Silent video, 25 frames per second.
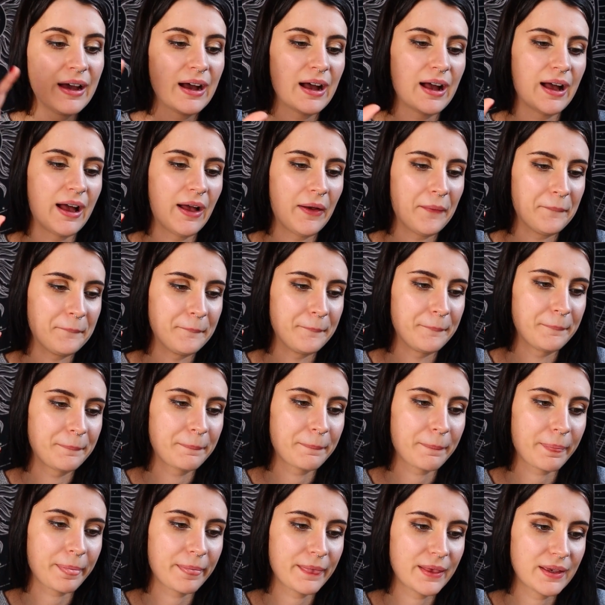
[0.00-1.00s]
Um,
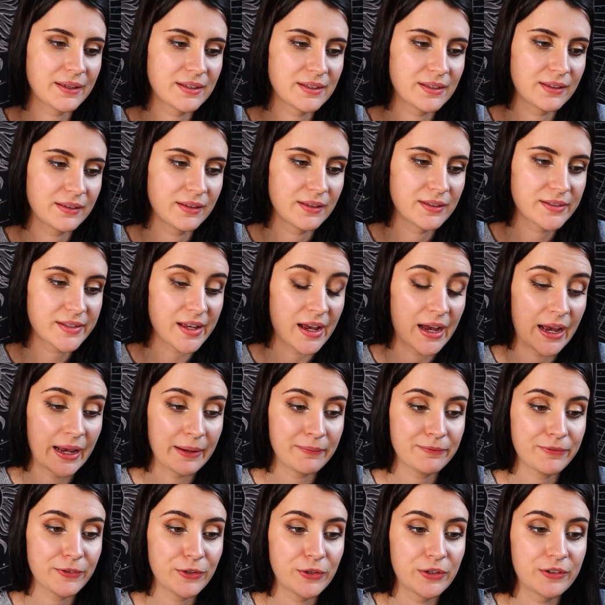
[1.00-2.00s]

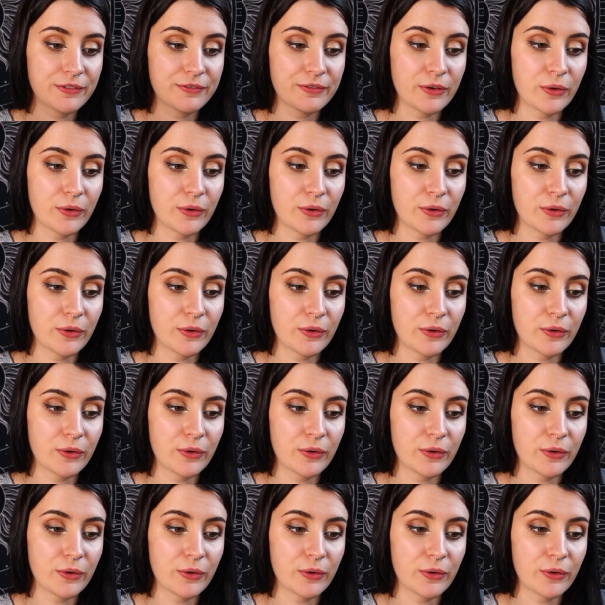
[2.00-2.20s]
time for you to